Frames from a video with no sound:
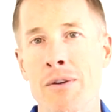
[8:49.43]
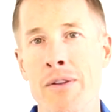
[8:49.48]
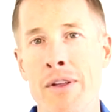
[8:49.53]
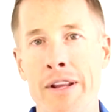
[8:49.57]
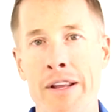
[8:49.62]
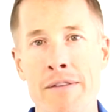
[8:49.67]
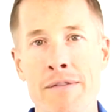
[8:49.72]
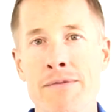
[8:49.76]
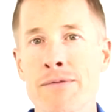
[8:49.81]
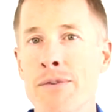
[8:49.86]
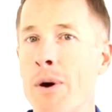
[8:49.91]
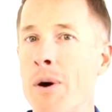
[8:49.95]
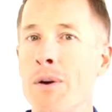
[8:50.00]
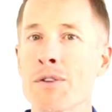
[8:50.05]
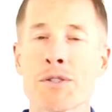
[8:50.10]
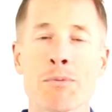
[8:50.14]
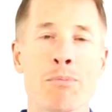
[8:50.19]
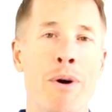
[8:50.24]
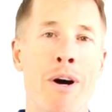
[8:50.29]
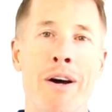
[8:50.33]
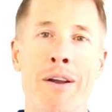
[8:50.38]
or that like
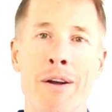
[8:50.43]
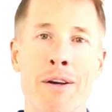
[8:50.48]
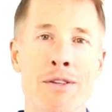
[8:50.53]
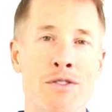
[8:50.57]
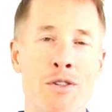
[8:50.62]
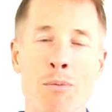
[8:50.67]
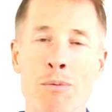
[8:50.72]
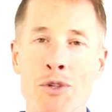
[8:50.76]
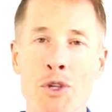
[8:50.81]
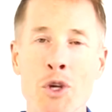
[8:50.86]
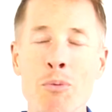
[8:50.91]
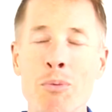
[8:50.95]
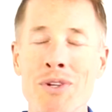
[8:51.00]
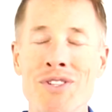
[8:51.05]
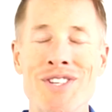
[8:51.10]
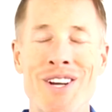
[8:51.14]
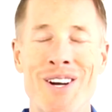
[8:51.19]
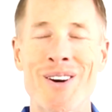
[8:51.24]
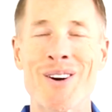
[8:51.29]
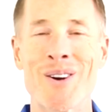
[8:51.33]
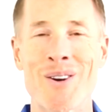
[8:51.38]
falls upon us from
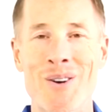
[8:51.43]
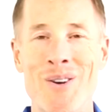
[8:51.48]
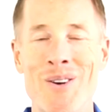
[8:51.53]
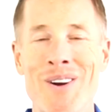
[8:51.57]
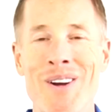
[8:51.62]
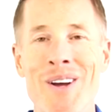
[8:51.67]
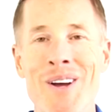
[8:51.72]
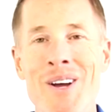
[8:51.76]
Cupid's arrow.